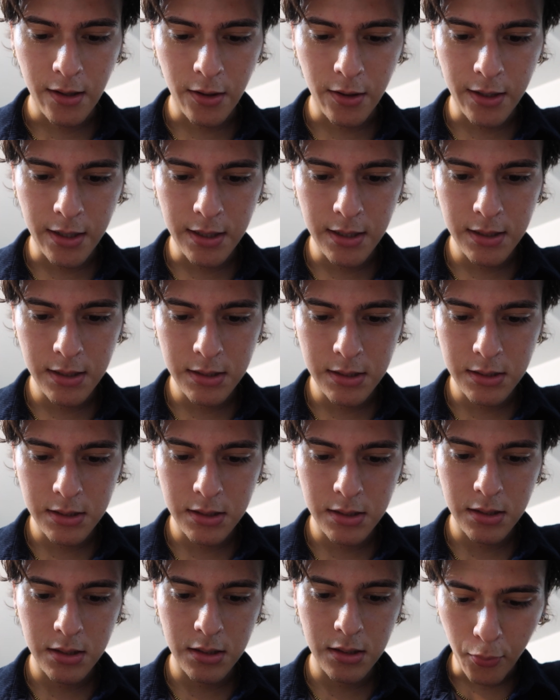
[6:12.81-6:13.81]
There
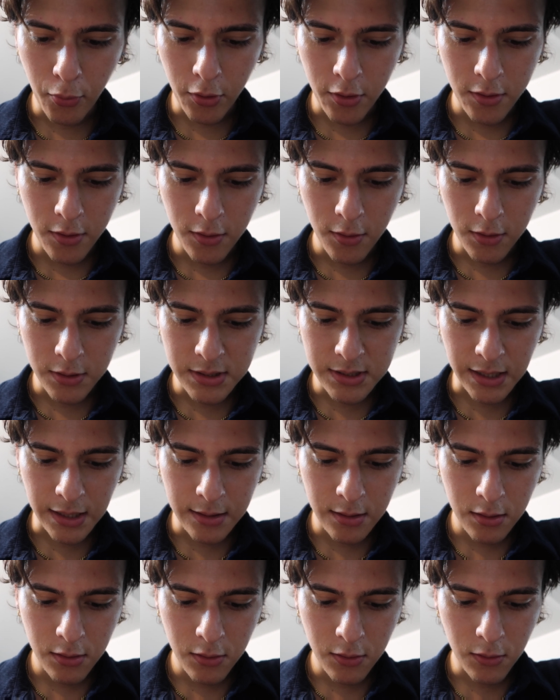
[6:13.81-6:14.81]
is Porto
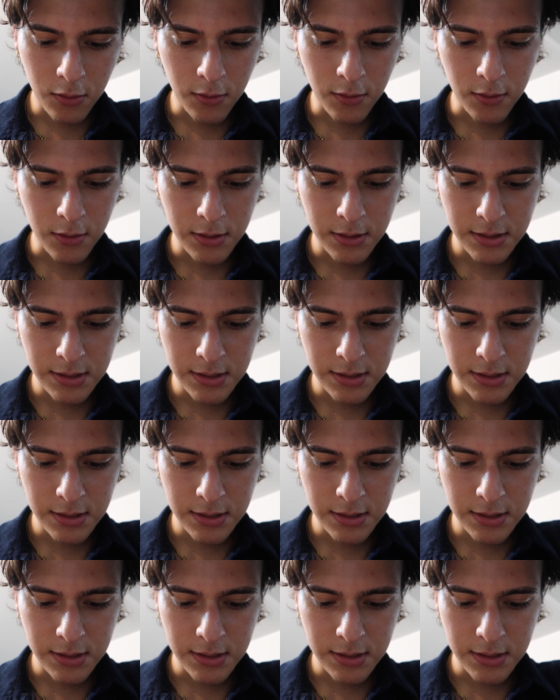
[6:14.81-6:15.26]
Santo